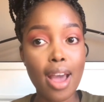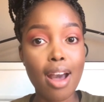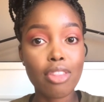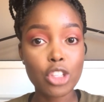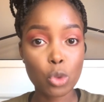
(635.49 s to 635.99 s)

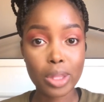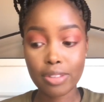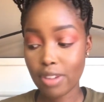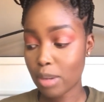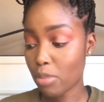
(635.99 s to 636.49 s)
and this is when the
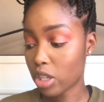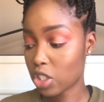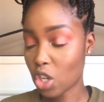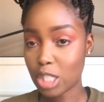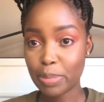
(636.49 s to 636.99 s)
fun part
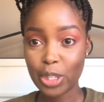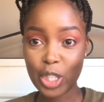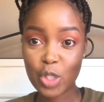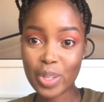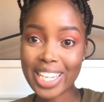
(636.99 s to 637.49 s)
starts,
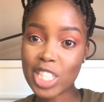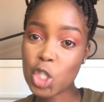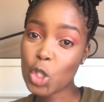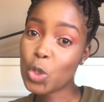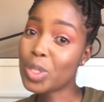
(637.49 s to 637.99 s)
because we get
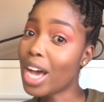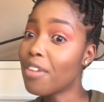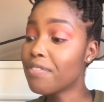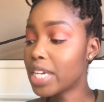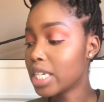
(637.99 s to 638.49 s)
to use our
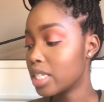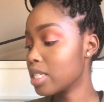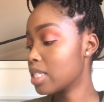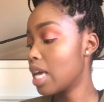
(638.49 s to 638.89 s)
fingers.